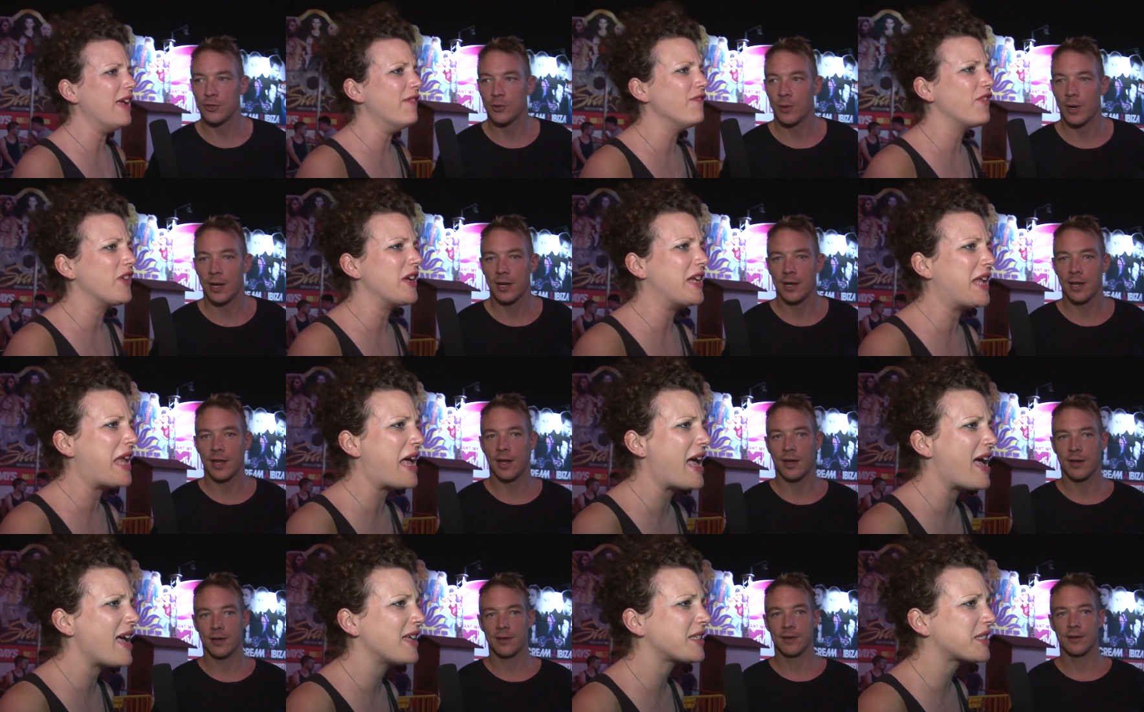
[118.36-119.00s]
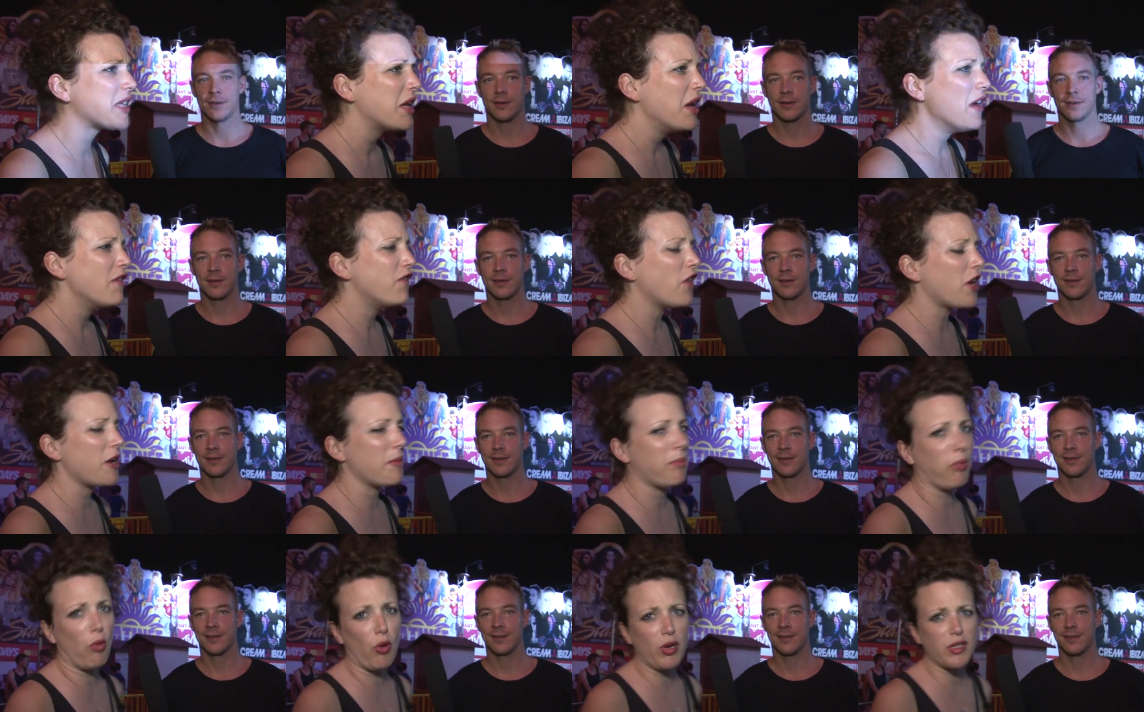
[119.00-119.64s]
Speaker 1: Inverness,
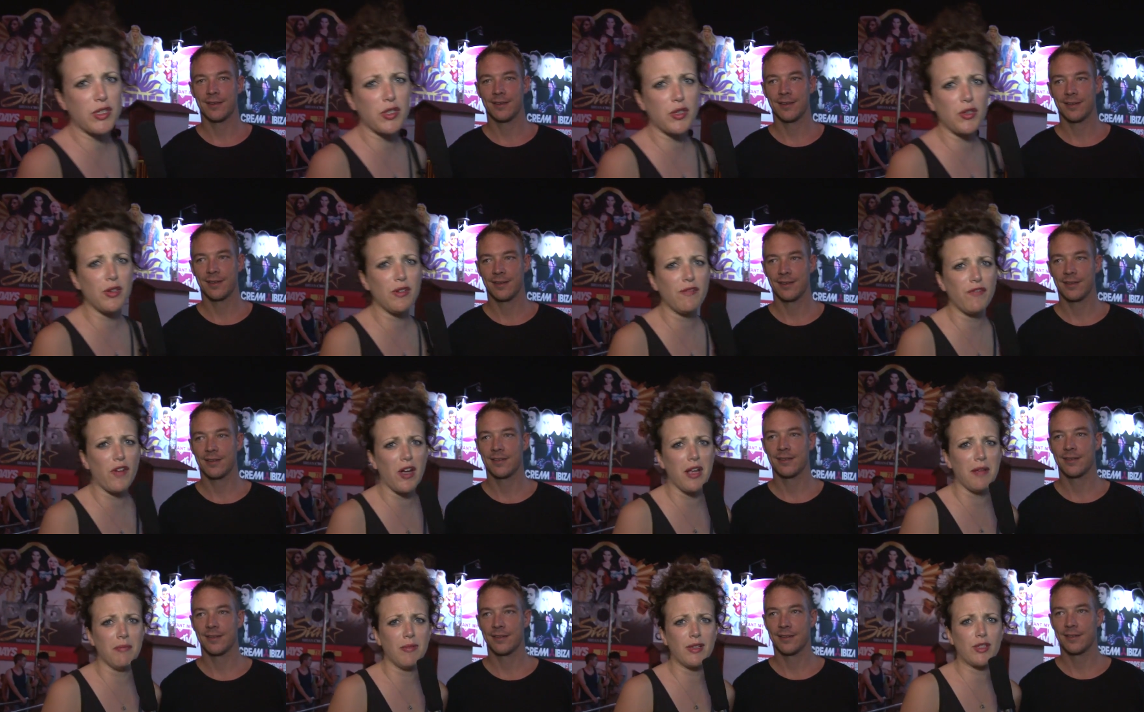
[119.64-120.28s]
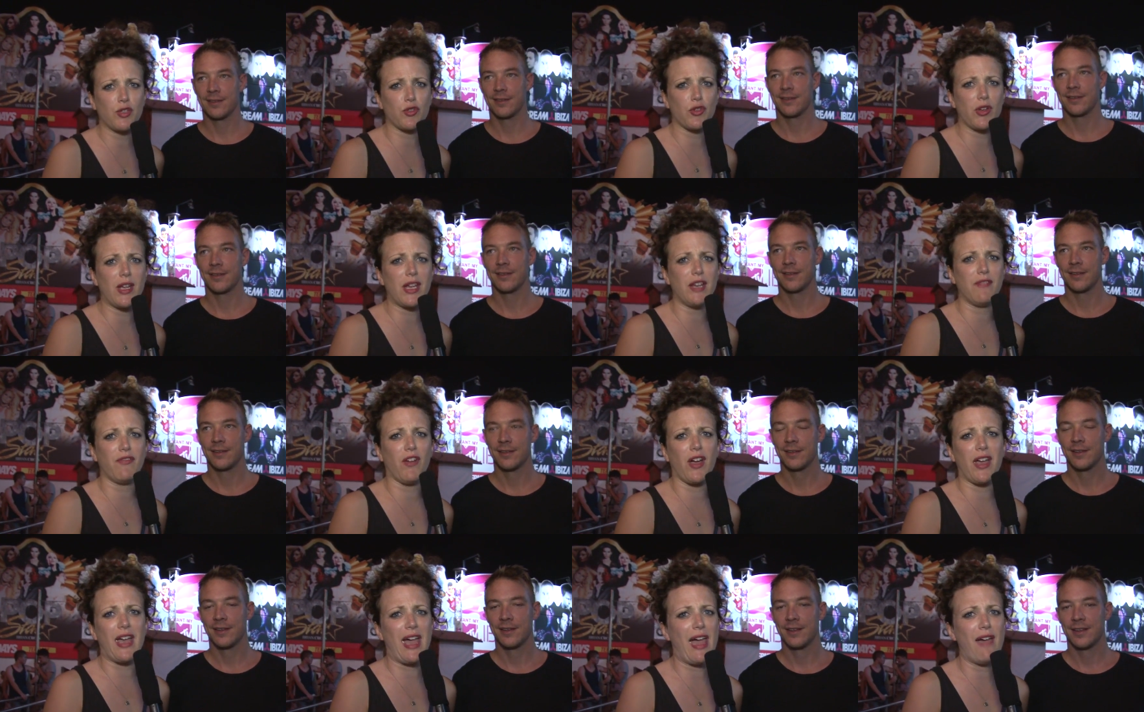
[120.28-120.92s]
via Portugal, via
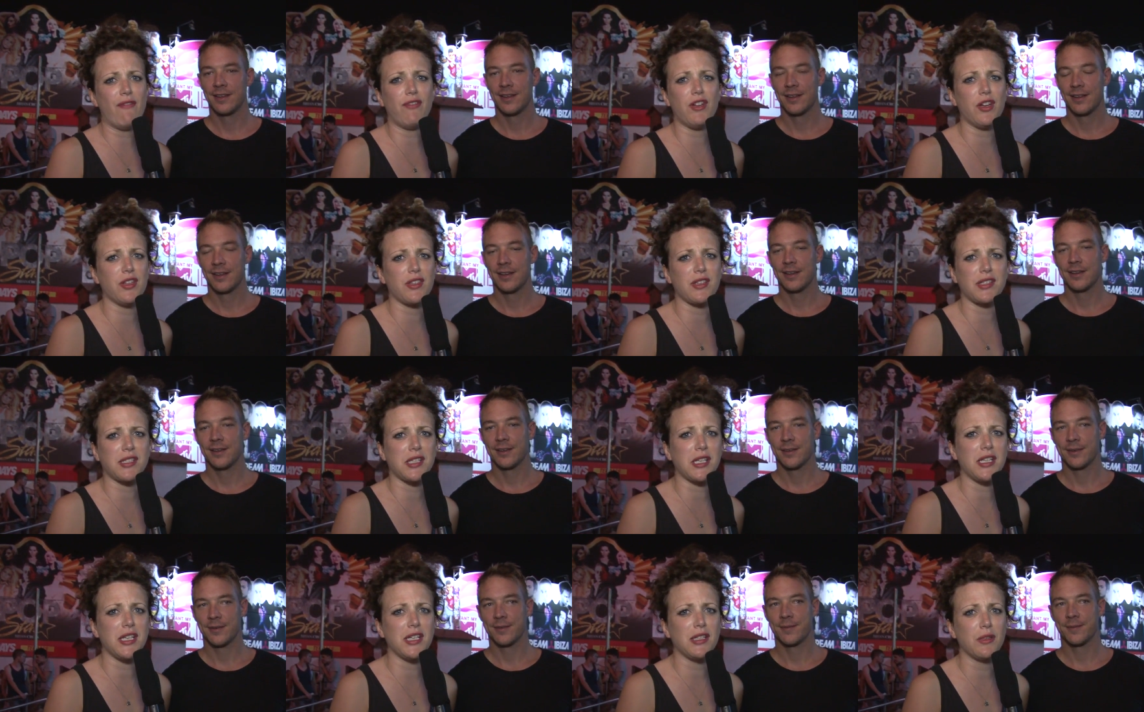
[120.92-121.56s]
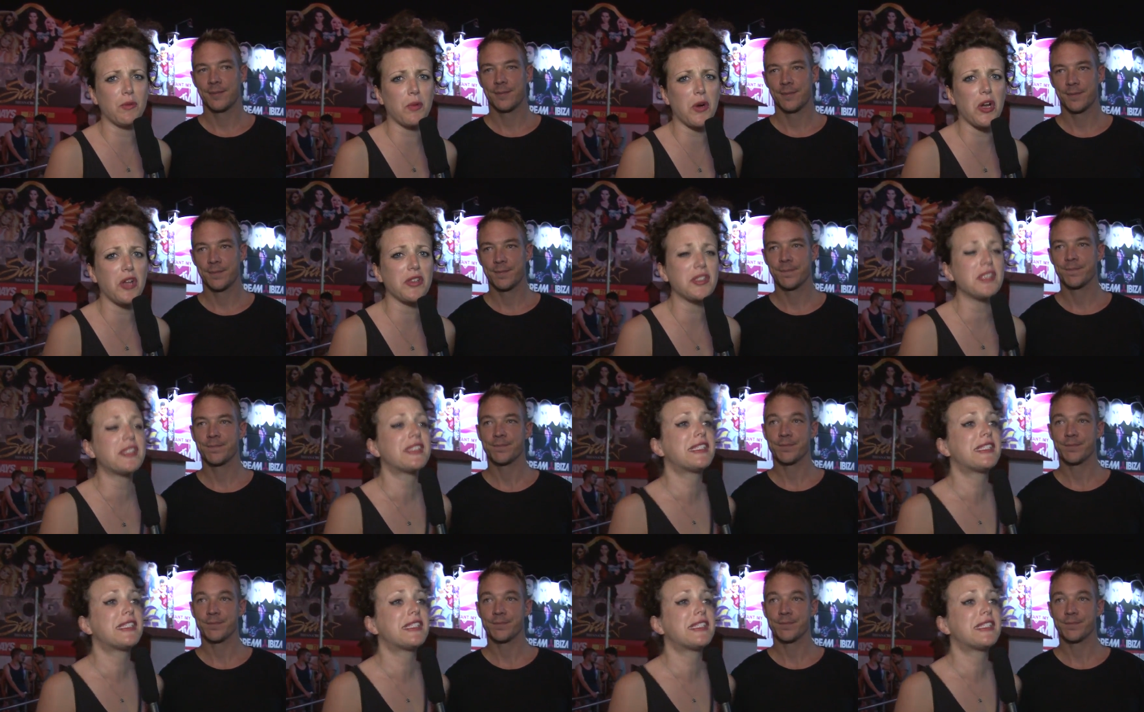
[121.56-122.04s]
Madrid, via every other city in the world.